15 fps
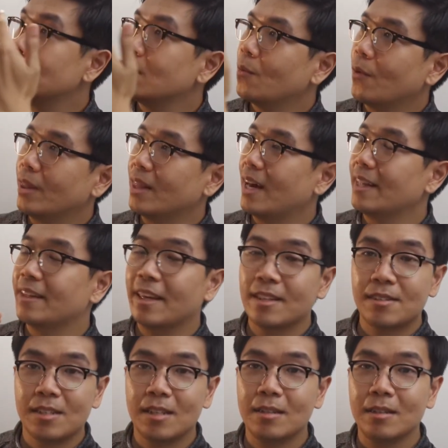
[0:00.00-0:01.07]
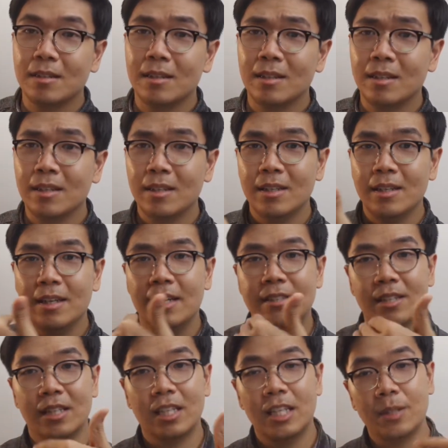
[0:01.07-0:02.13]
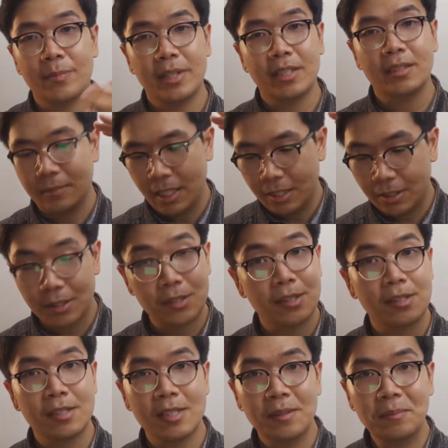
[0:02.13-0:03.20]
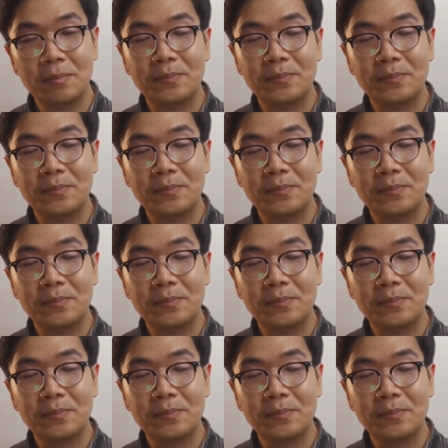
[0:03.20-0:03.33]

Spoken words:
when light gets in, it's a little bit inconsistent,